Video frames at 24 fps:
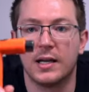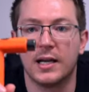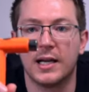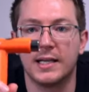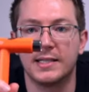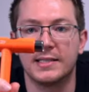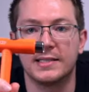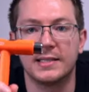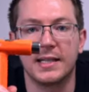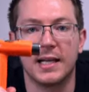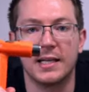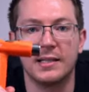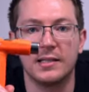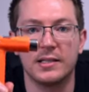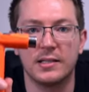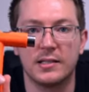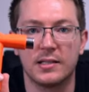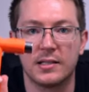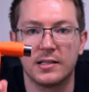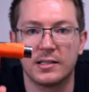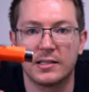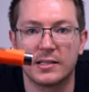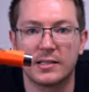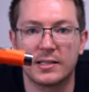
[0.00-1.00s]
A
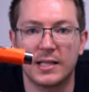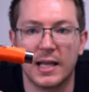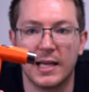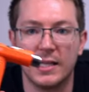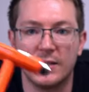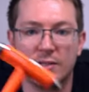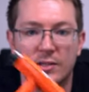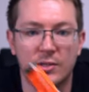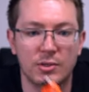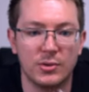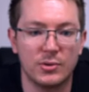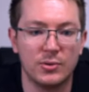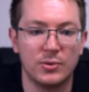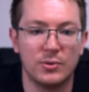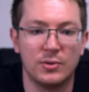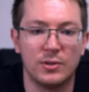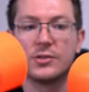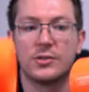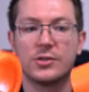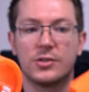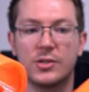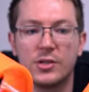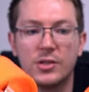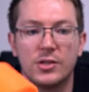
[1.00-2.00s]
standard skate tool,
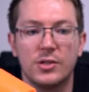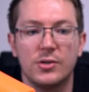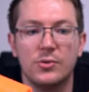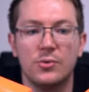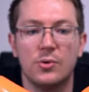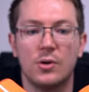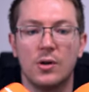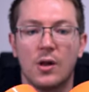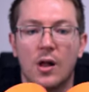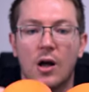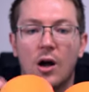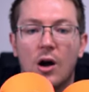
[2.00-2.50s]
two